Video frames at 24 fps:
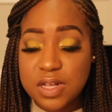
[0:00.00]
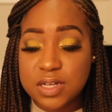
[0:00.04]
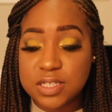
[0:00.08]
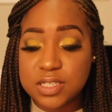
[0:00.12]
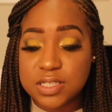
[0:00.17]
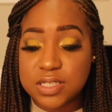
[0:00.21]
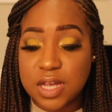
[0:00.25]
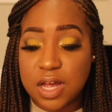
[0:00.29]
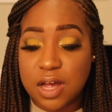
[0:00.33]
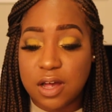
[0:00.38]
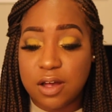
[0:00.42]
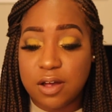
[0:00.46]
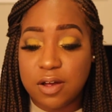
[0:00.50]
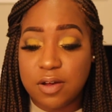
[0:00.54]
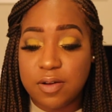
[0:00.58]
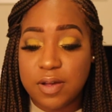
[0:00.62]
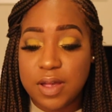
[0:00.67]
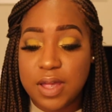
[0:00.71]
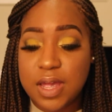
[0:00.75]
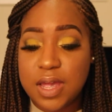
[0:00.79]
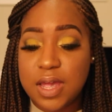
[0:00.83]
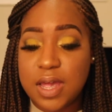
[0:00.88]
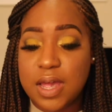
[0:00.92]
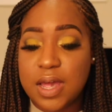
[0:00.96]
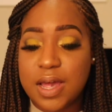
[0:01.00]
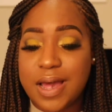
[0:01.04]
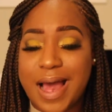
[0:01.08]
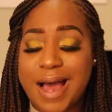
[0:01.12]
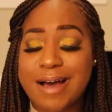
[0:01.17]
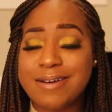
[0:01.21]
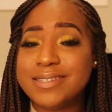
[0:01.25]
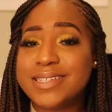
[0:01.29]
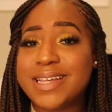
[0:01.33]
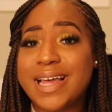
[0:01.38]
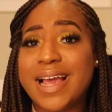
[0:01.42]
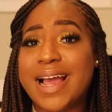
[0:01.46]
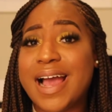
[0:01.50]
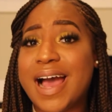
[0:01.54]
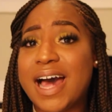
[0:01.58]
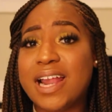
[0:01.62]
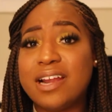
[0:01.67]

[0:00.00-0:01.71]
So I was like,